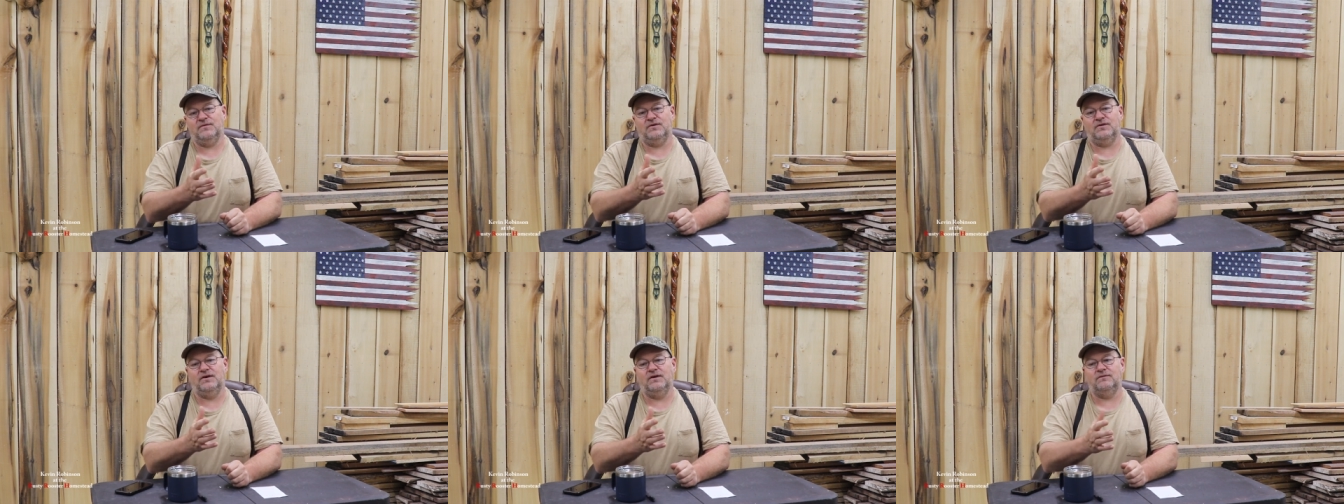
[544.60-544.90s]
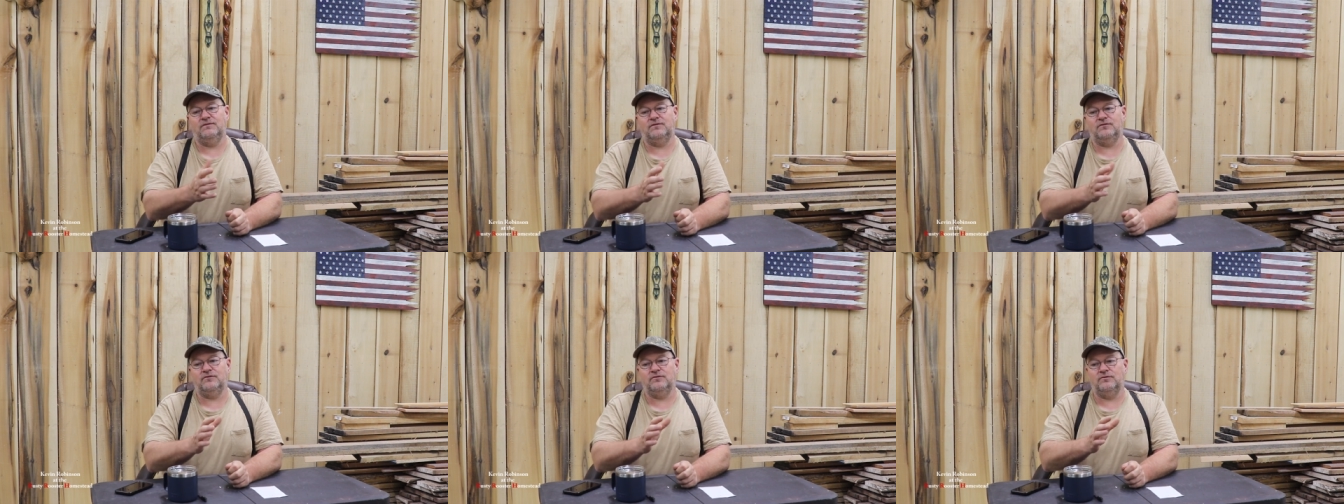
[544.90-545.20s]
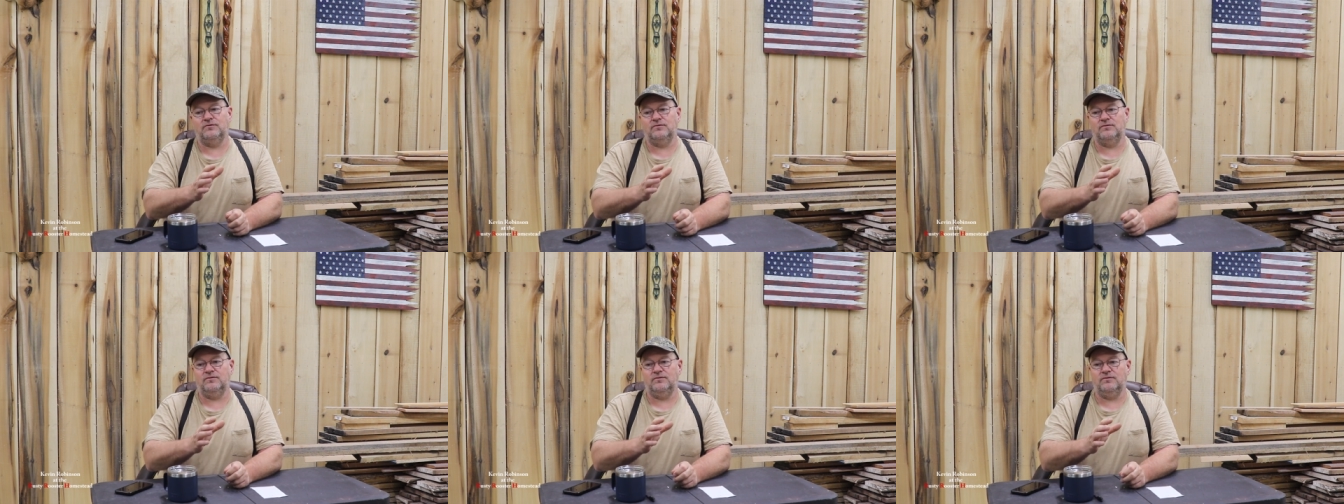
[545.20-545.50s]
gives
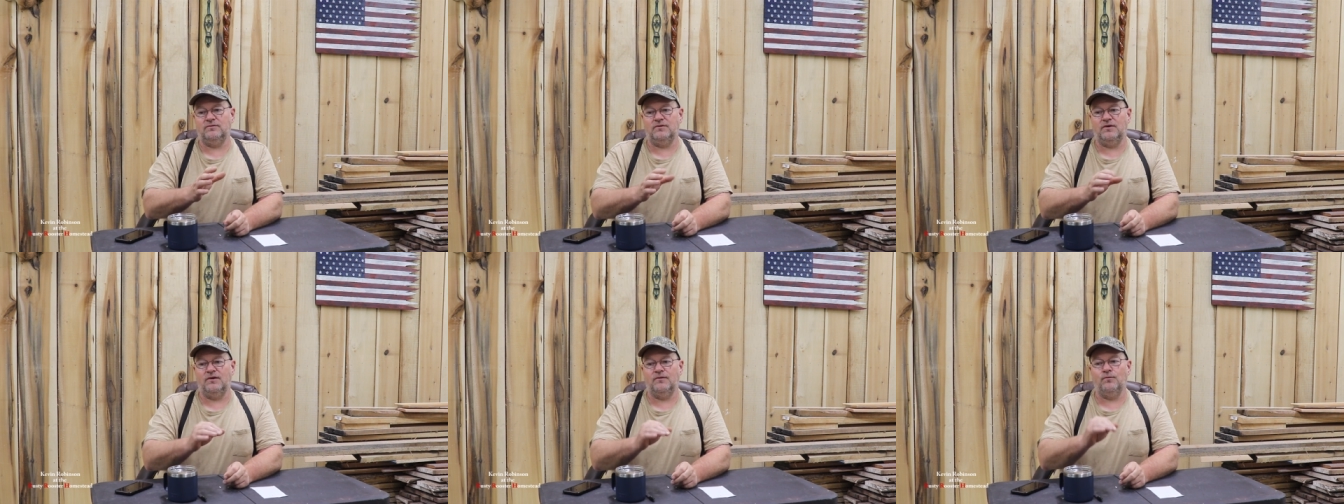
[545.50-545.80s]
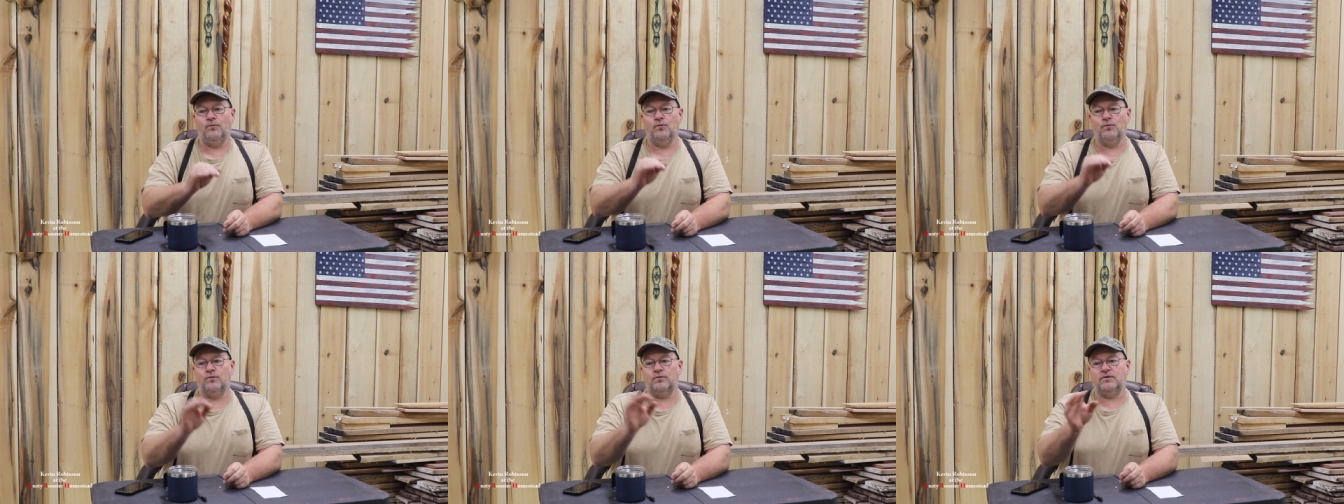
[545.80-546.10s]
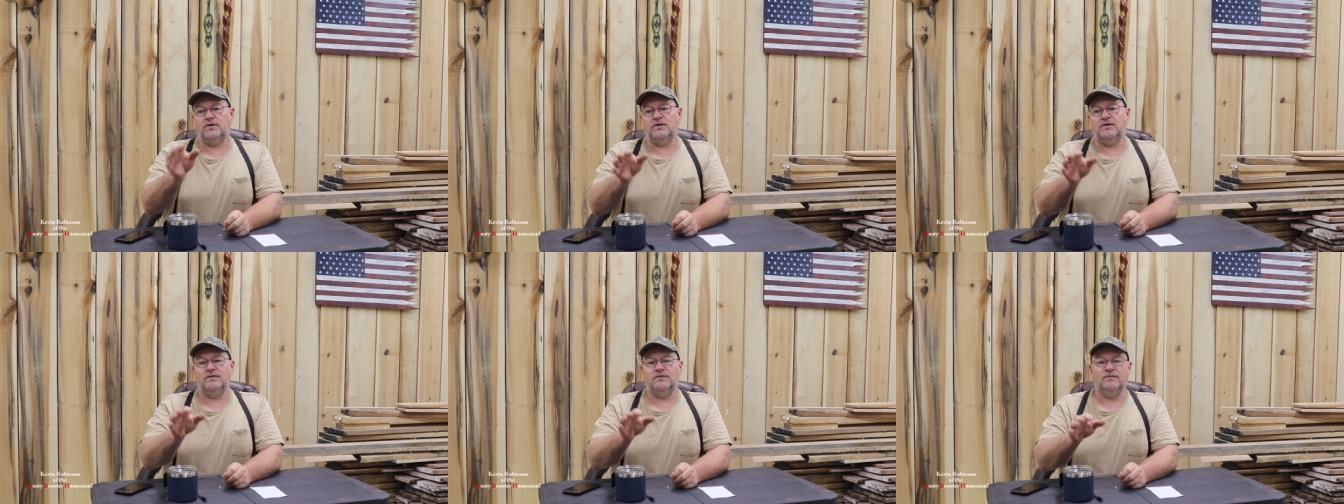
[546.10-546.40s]
you a
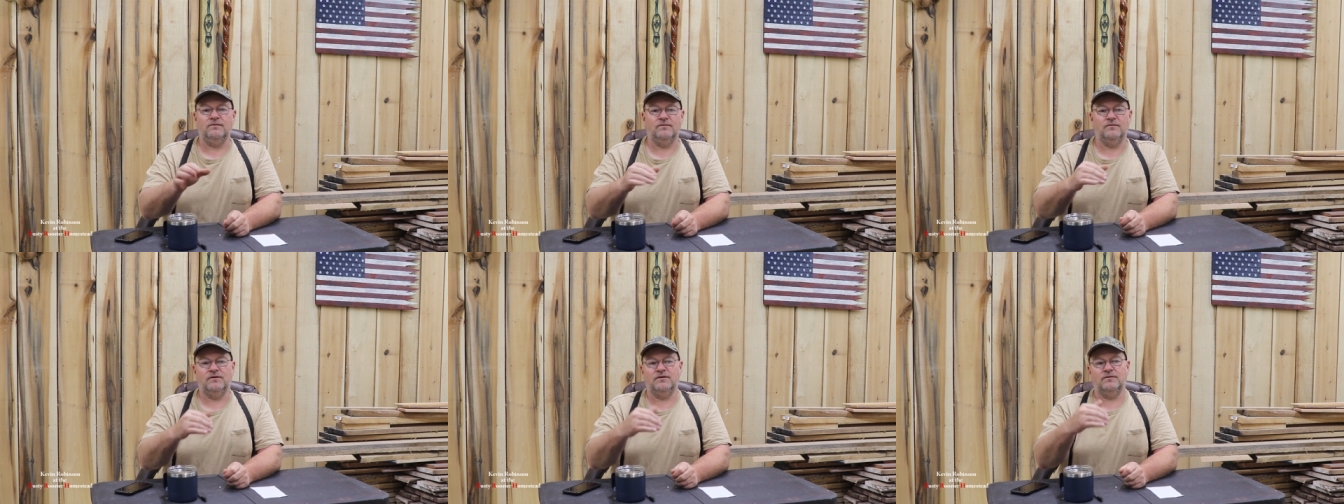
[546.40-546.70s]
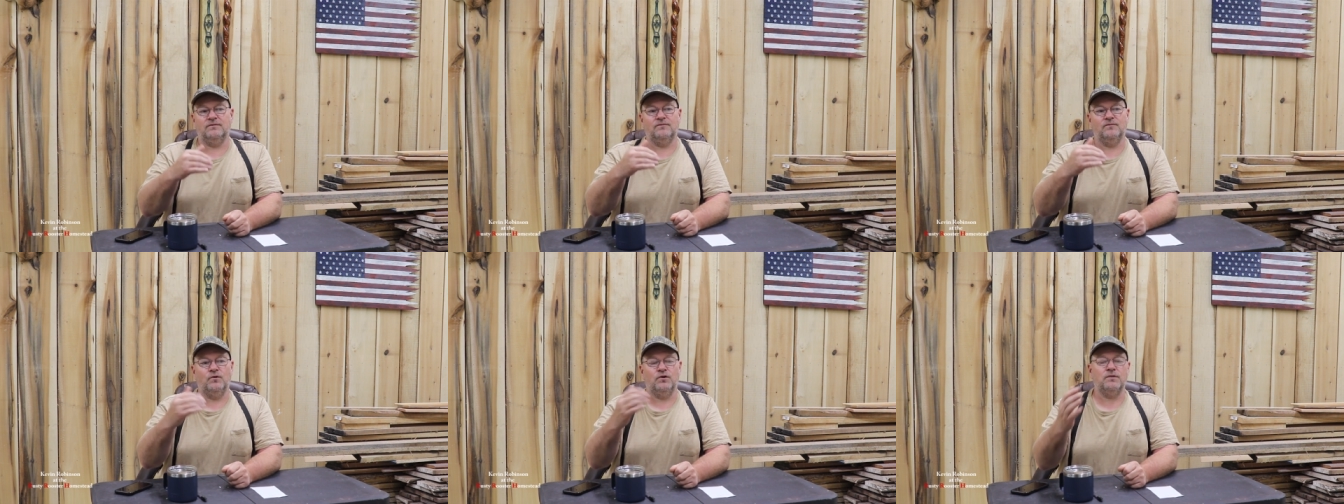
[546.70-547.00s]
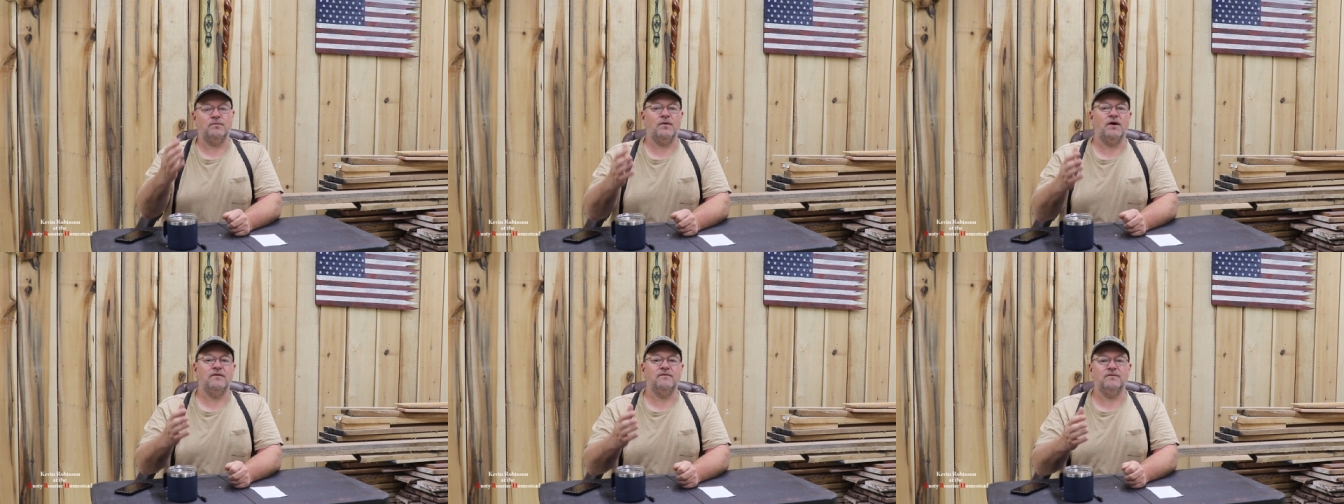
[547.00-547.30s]
warning when one
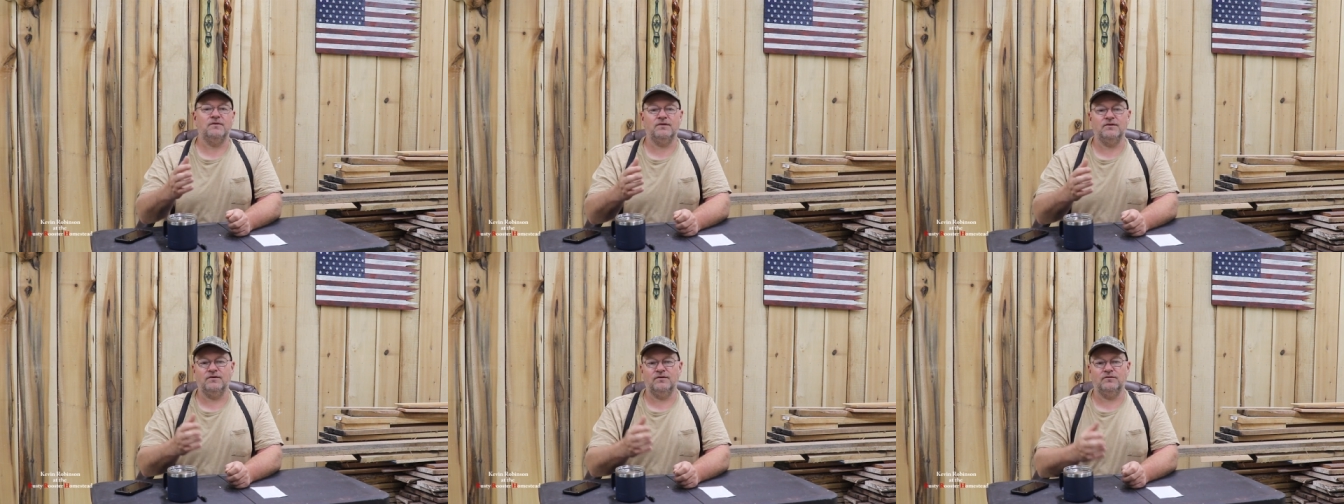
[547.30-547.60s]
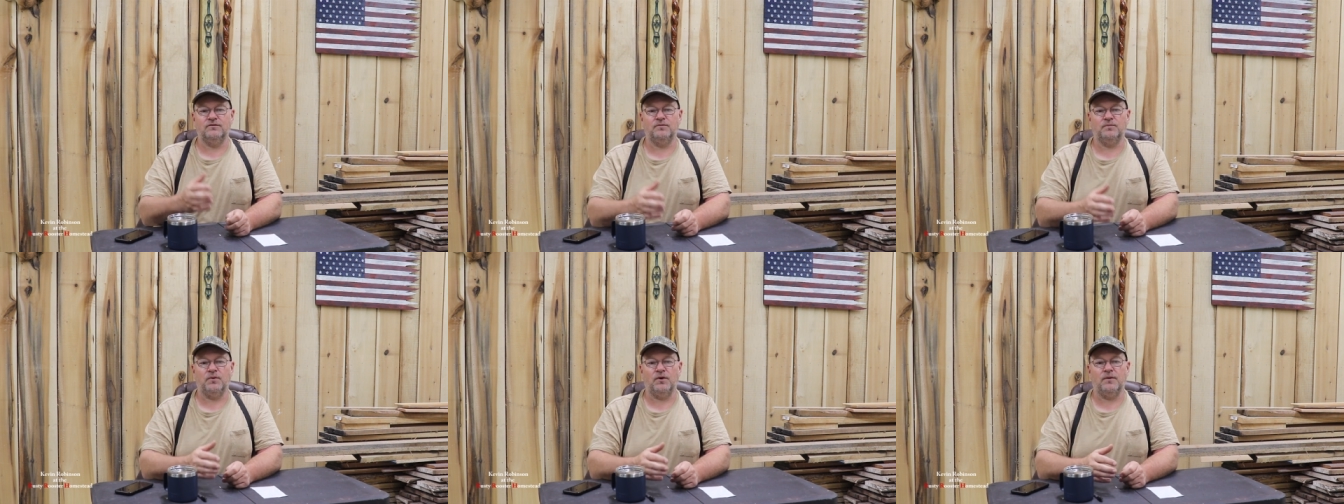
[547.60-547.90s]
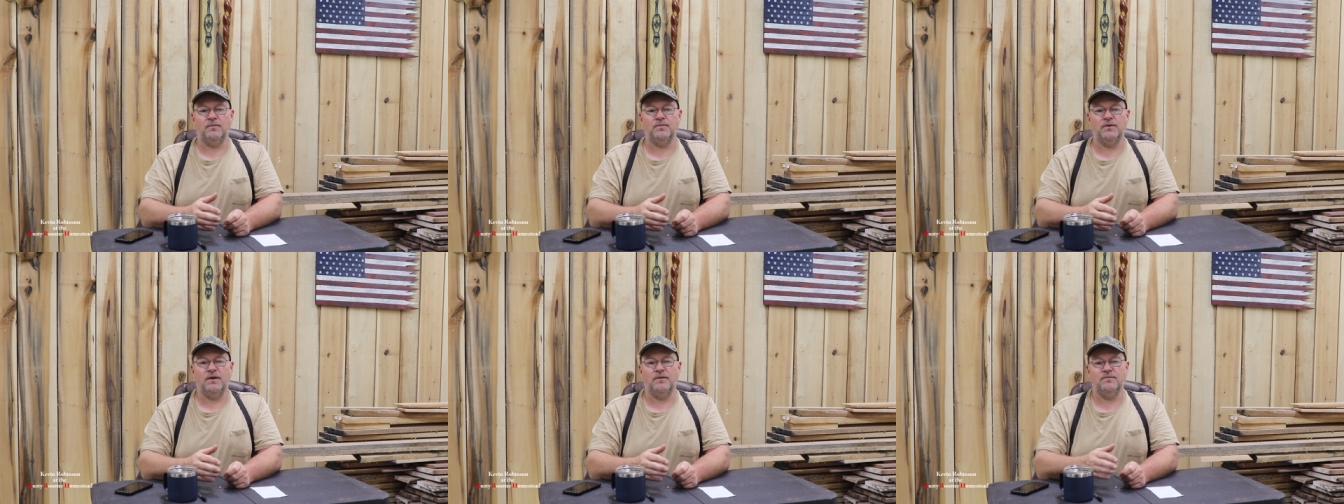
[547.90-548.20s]
of my videos
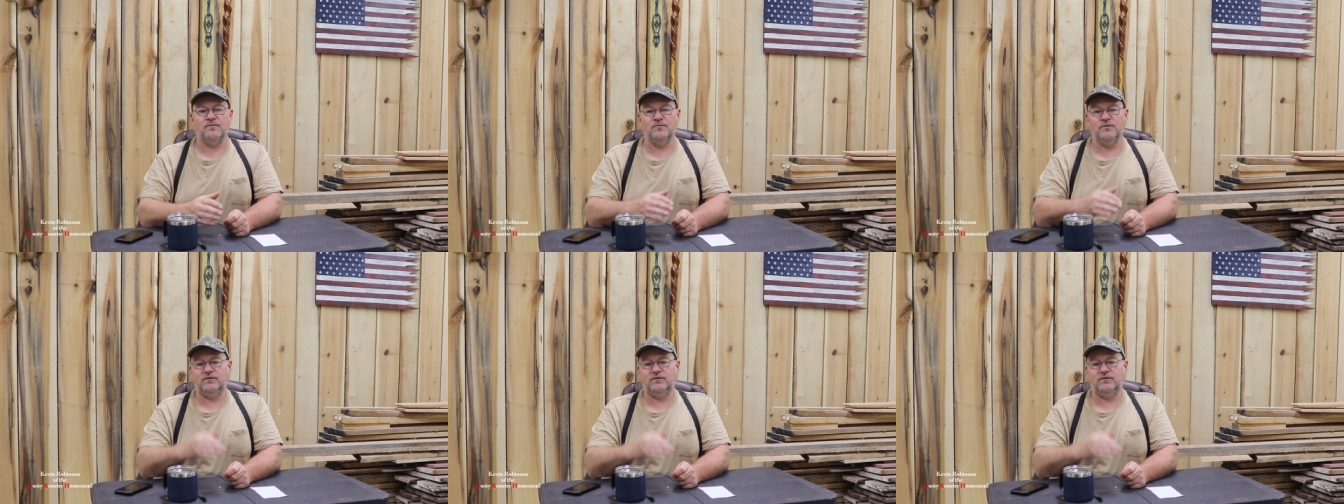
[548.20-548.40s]
pop up,